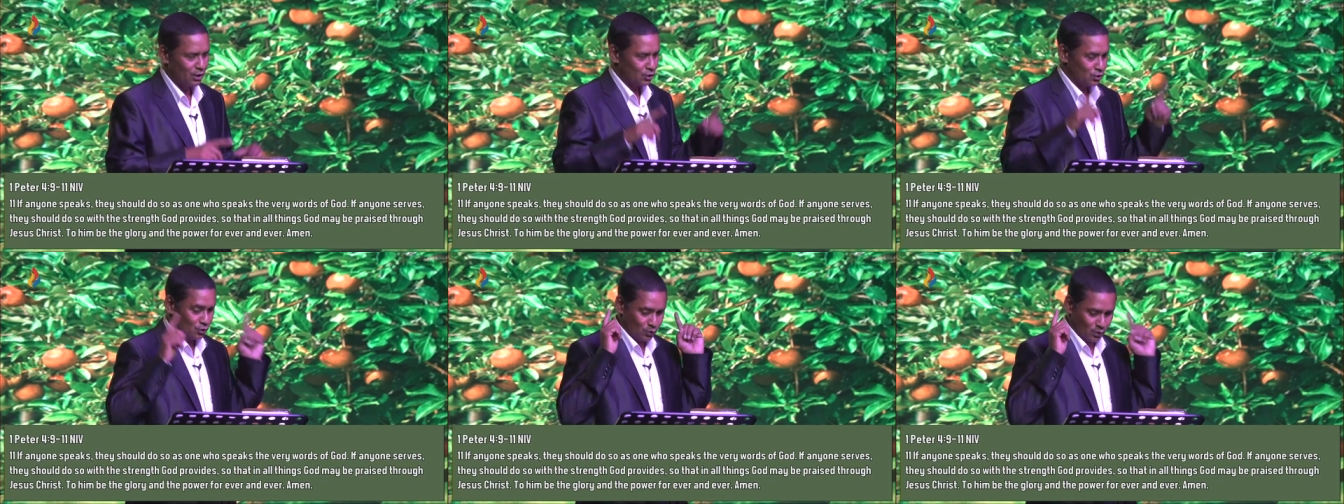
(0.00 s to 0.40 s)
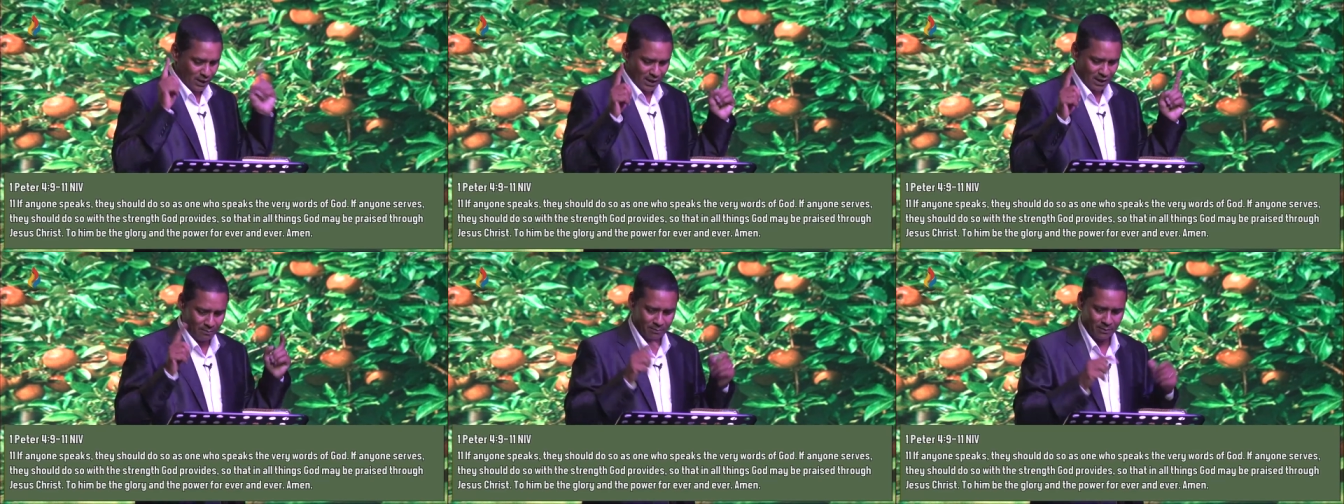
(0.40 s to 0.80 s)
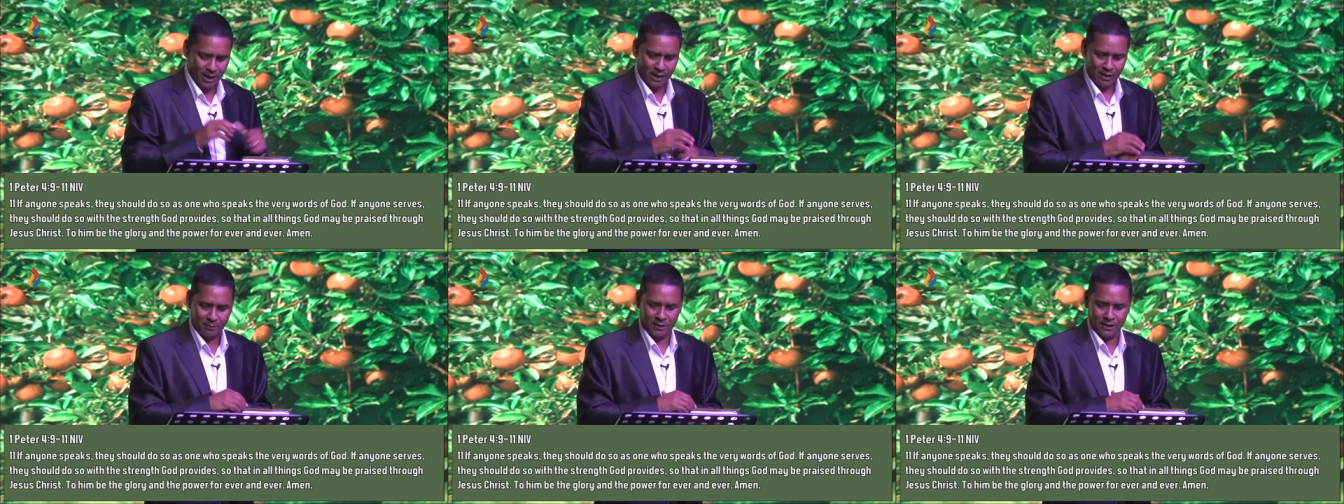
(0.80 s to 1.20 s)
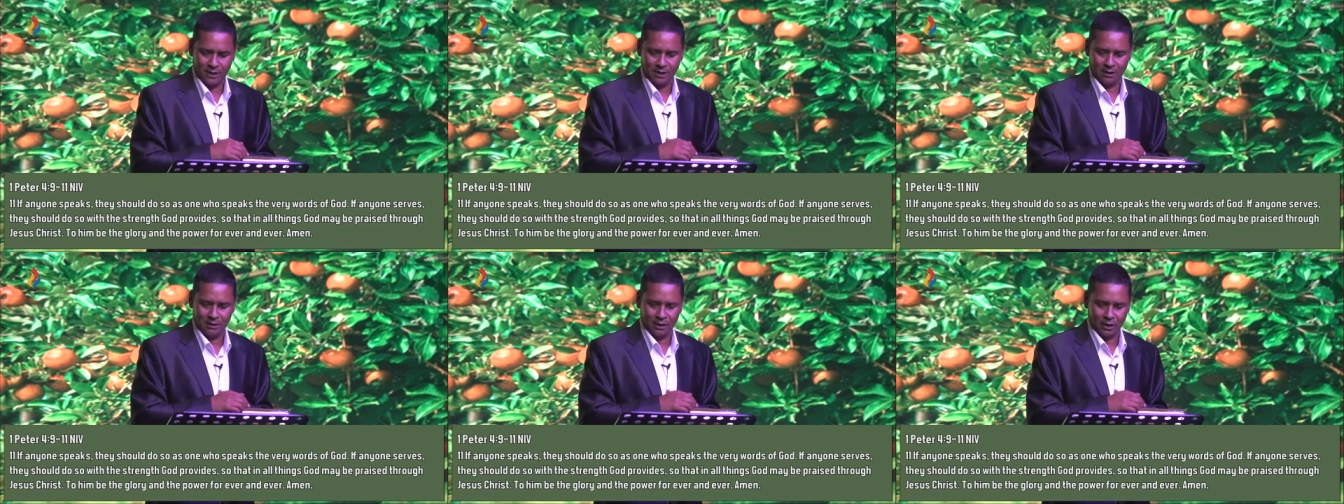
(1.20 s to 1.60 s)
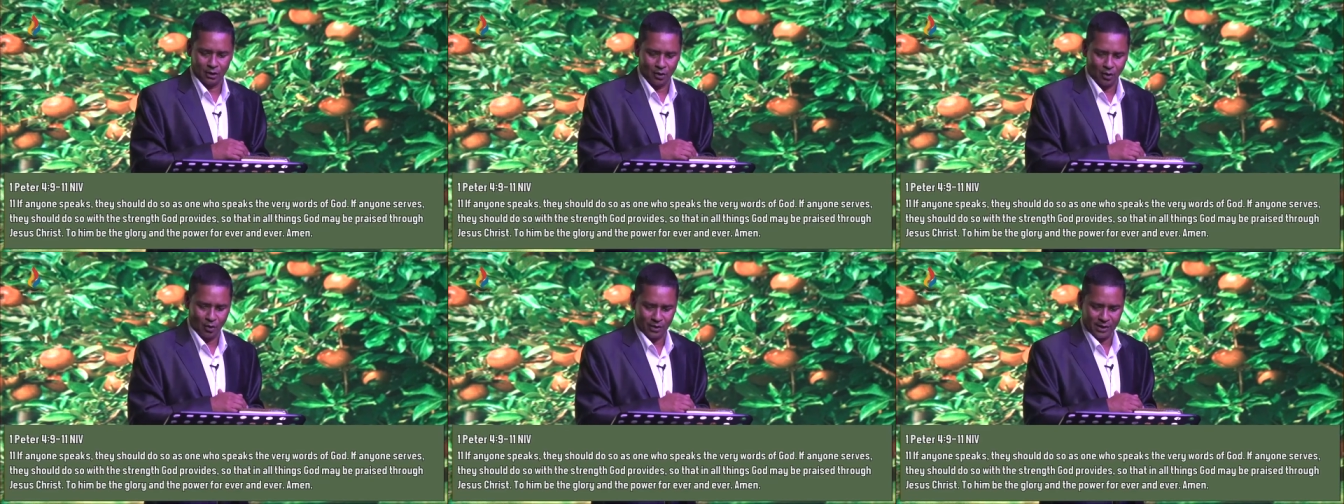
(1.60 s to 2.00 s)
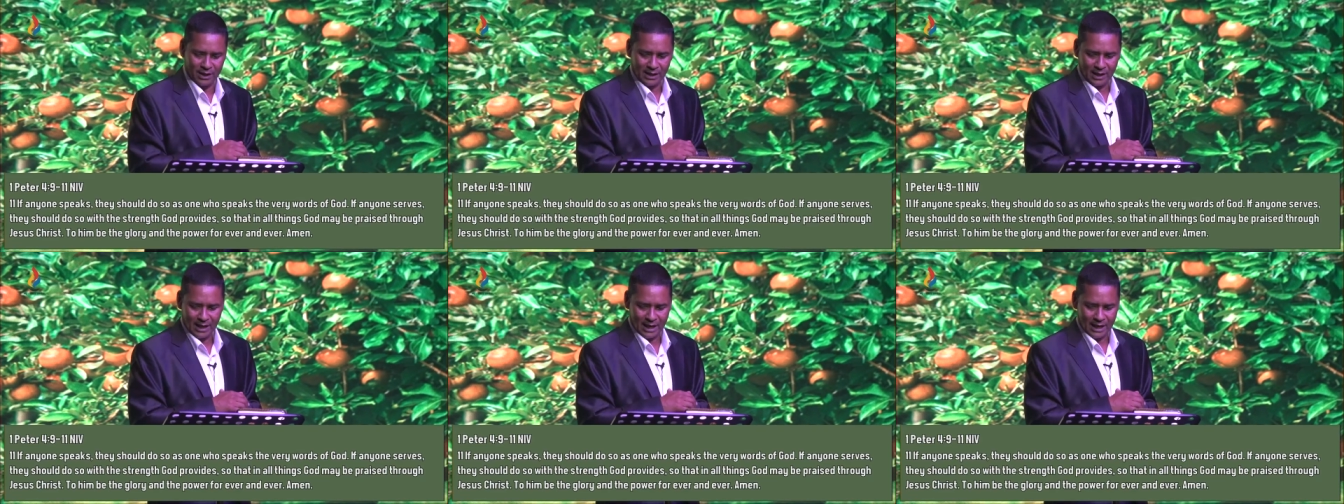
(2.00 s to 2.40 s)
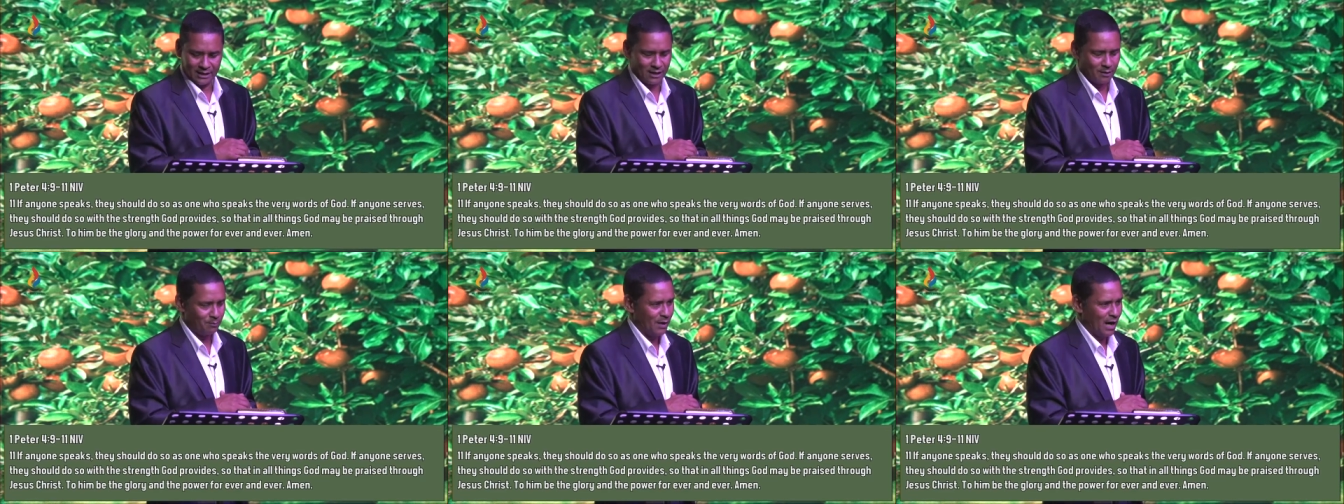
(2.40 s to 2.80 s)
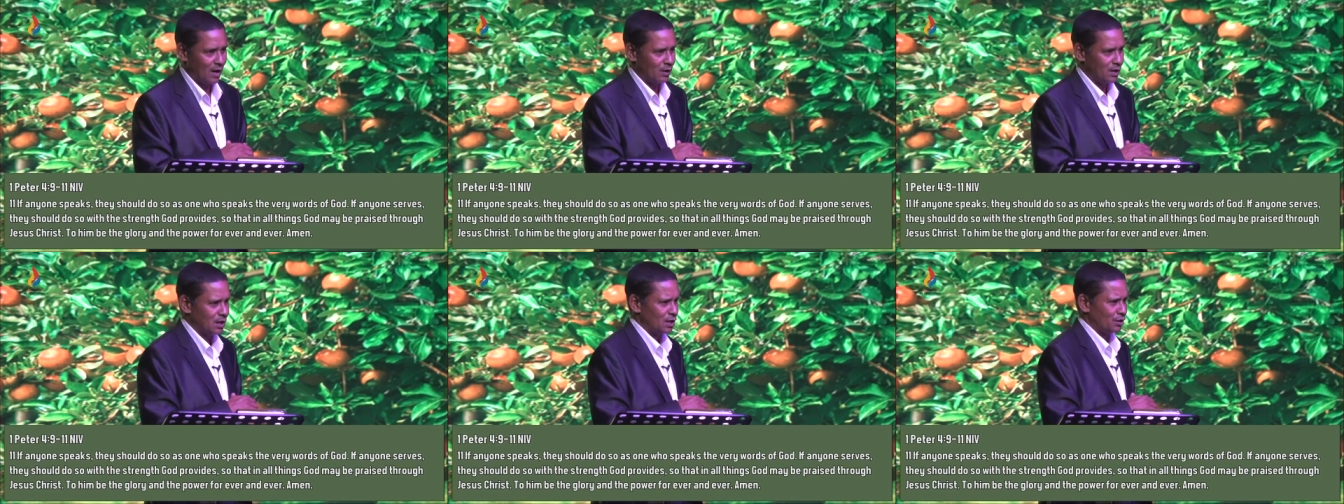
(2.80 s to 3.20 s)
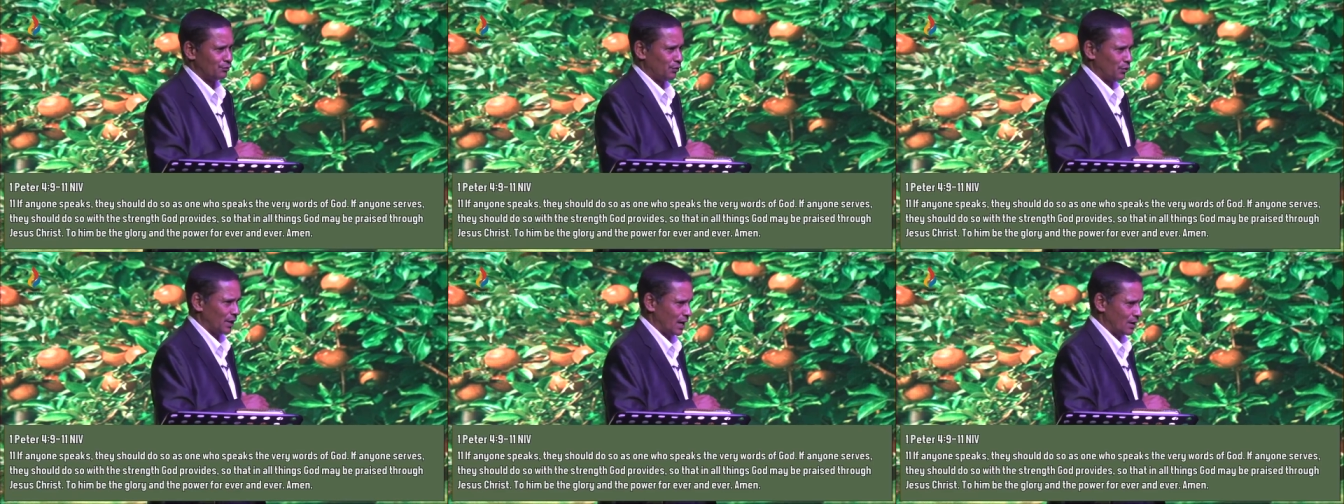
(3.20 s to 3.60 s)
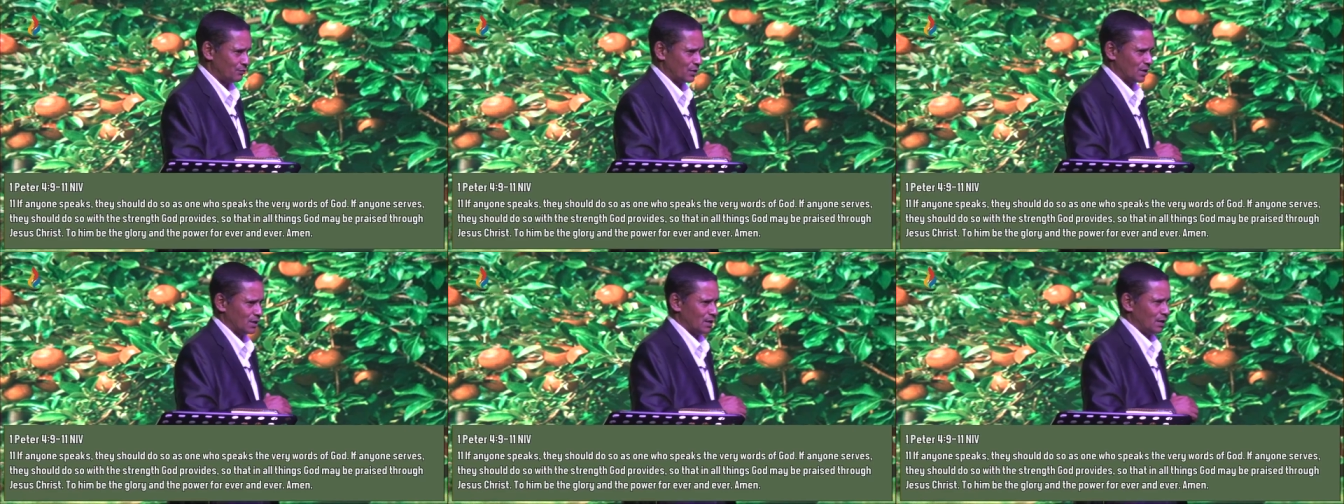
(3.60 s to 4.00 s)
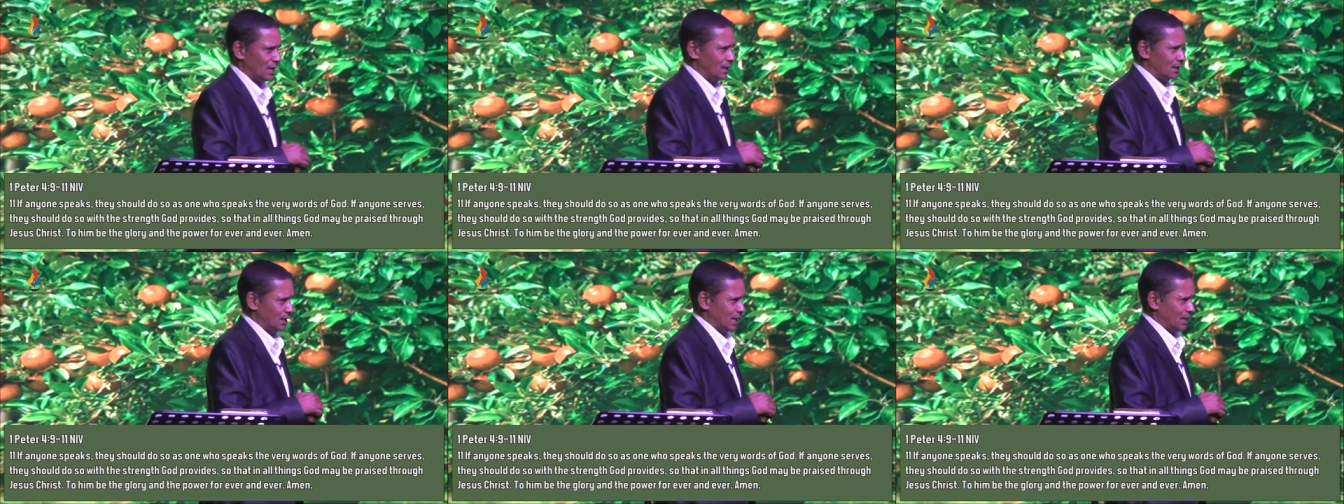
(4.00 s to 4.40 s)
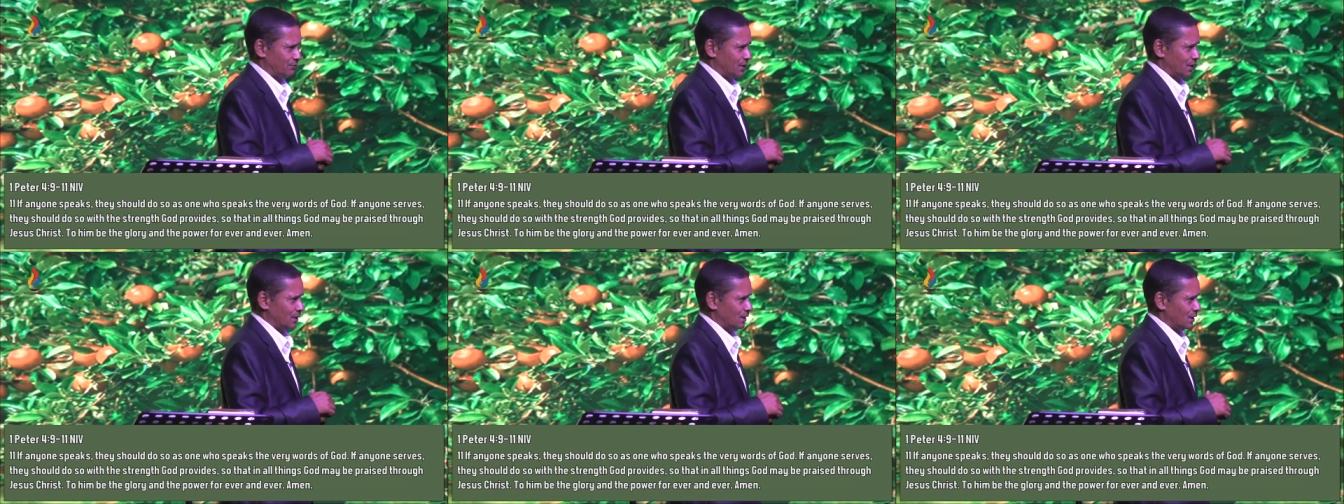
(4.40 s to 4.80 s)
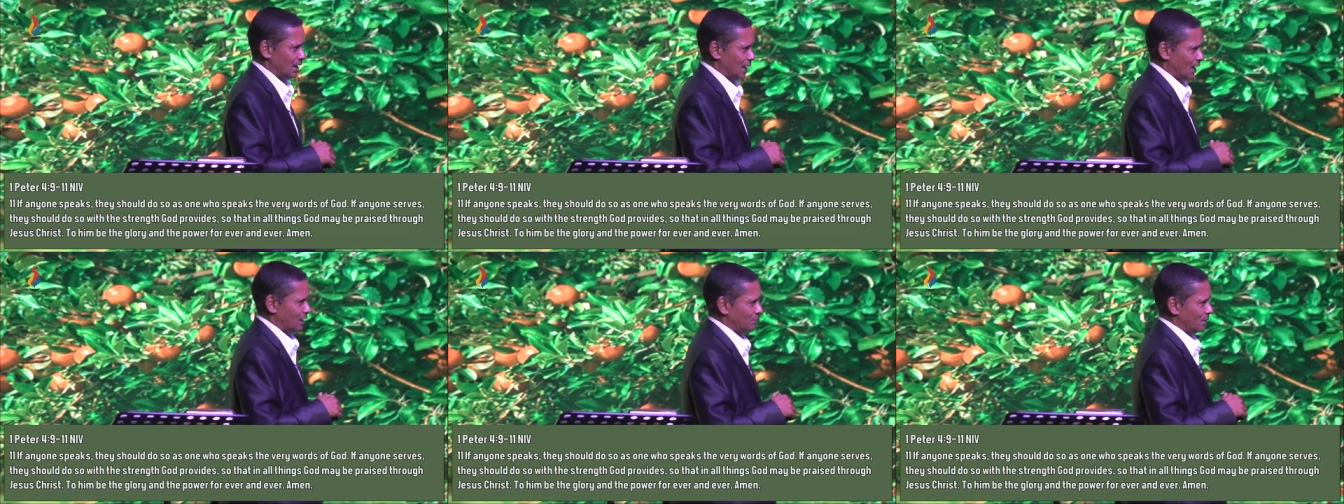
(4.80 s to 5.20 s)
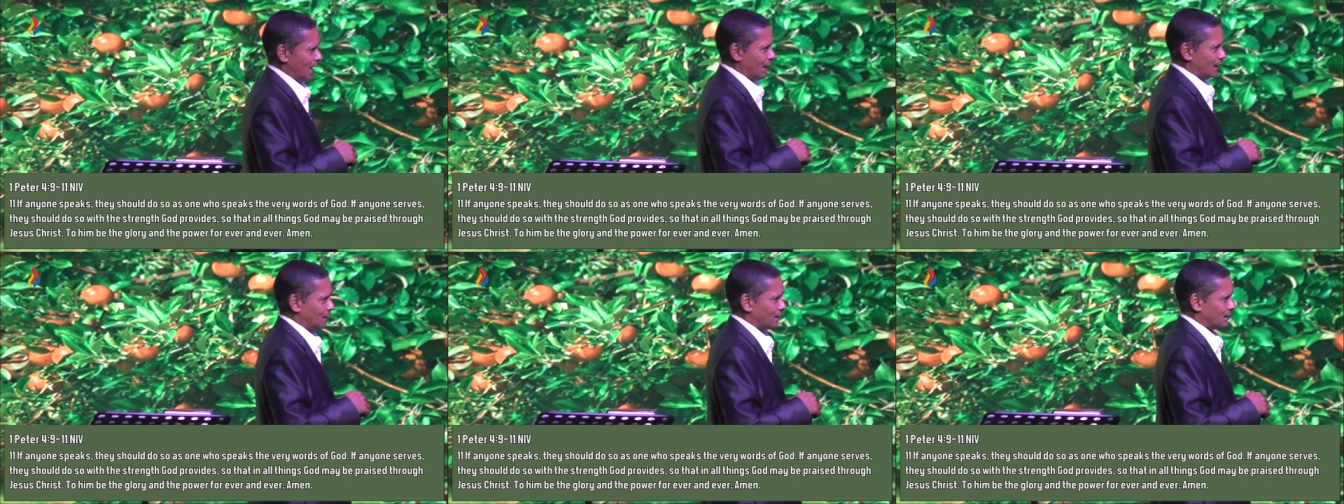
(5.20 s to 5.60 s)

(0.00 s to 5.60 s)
To him be the glory and the power forever and ever. Amen.